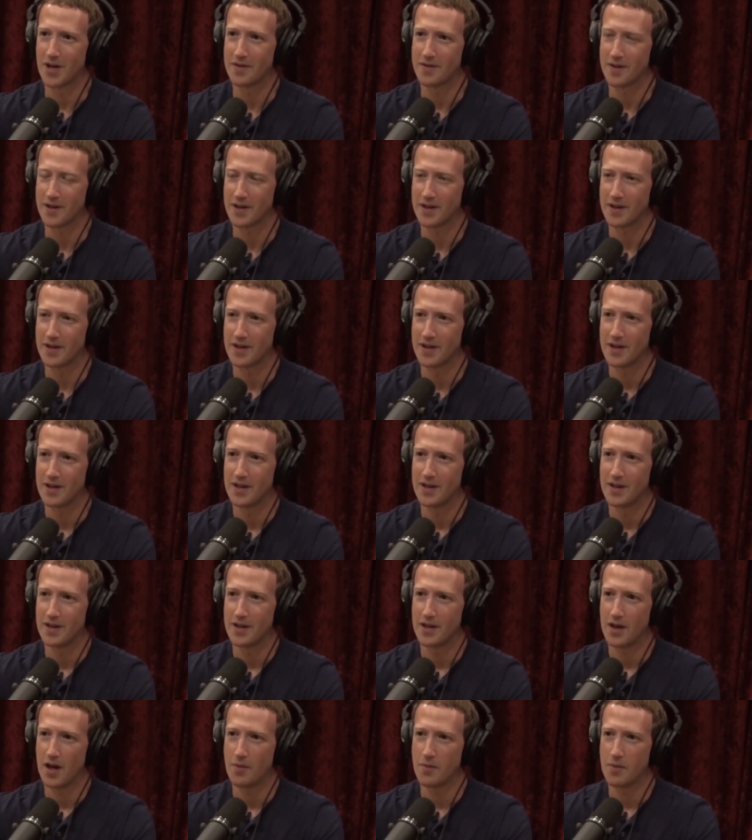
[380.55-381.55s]
I
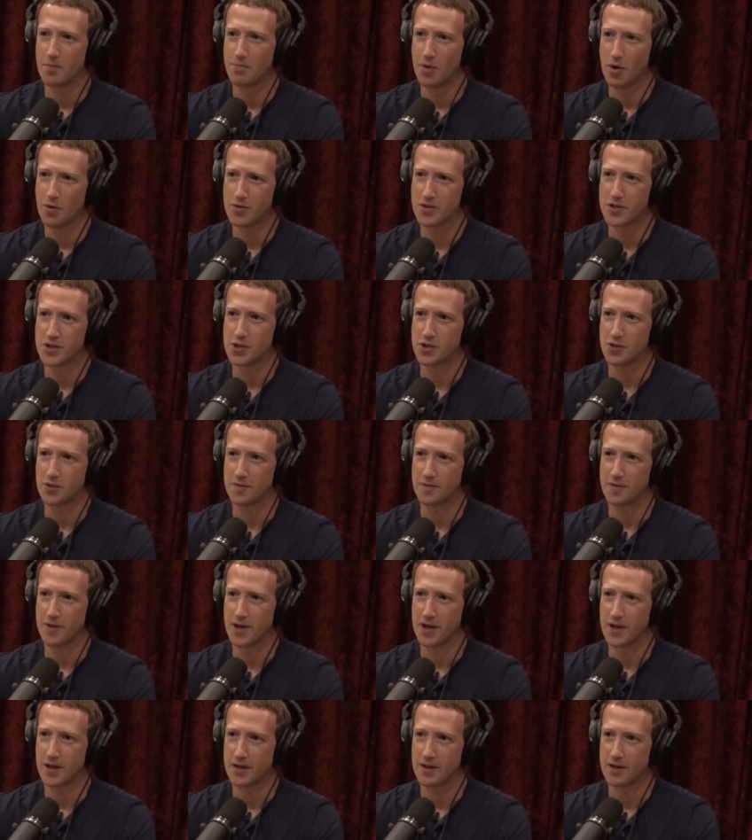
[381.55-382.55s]
mean, both
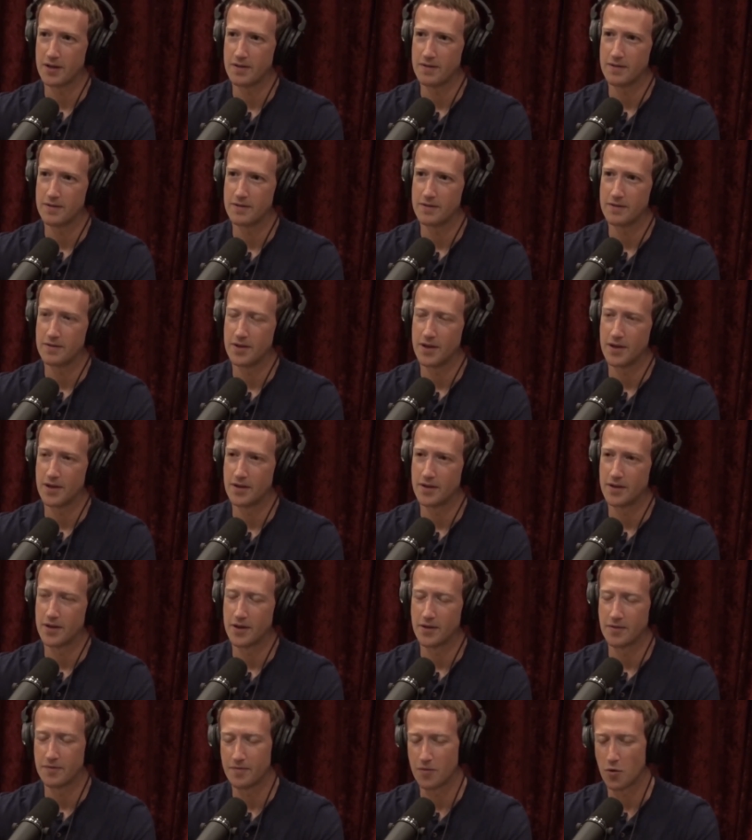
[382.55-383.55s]
surfing
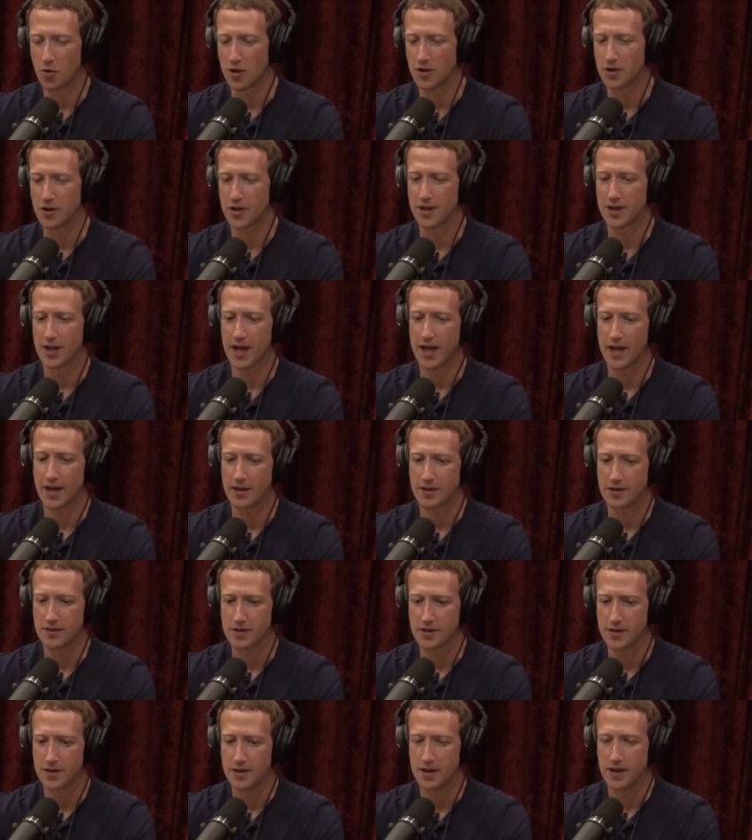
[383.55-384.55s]
and foiling
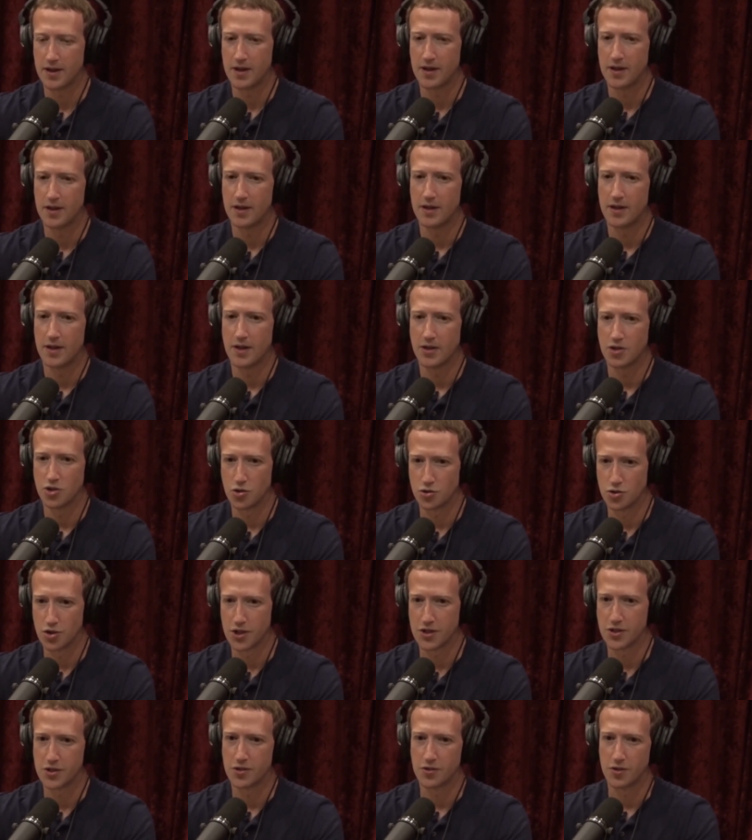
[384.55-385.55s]
and in
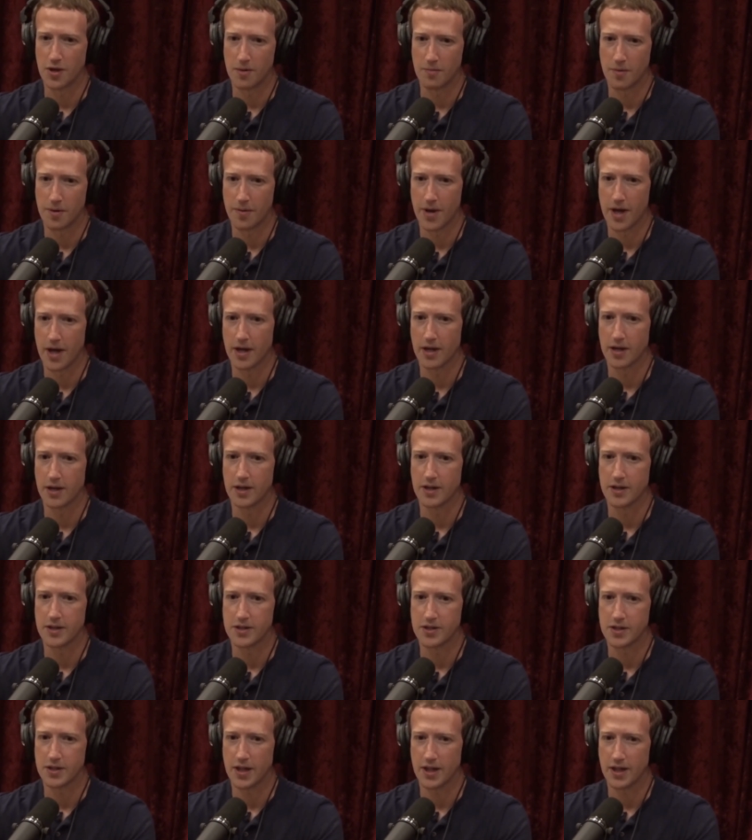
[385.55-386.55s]
jiu-jitsu,
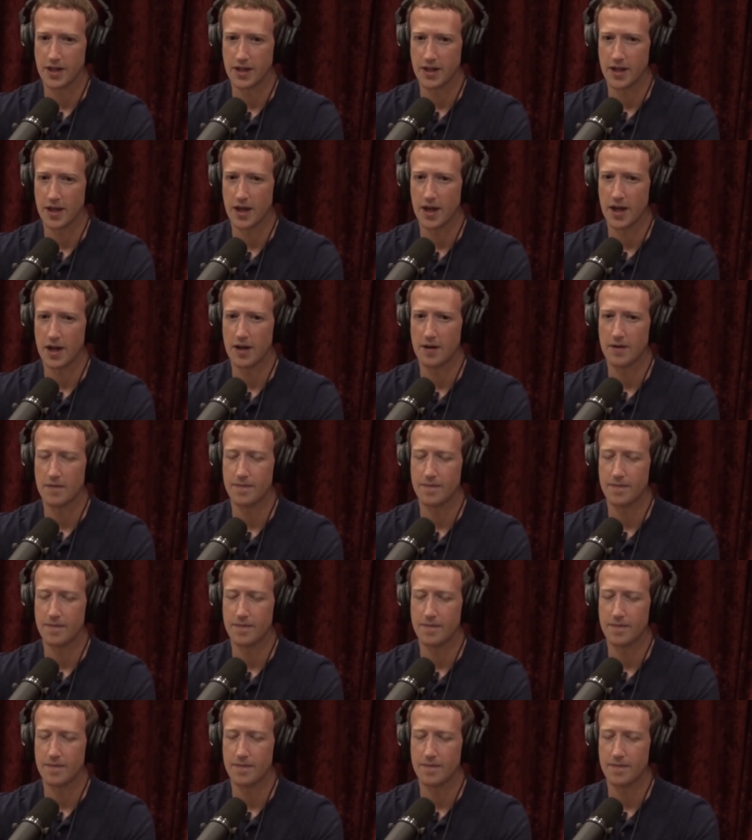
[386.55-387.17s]
MMA, it's like,